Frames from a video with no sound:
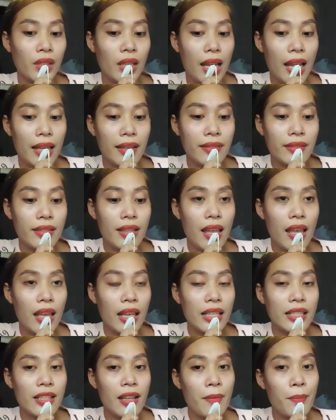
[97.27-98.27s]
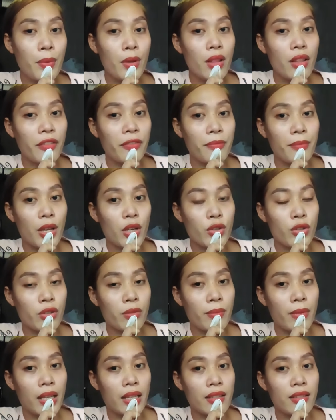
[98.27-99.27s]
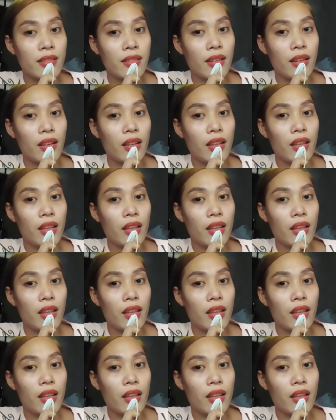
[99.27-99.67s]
And the example of measurements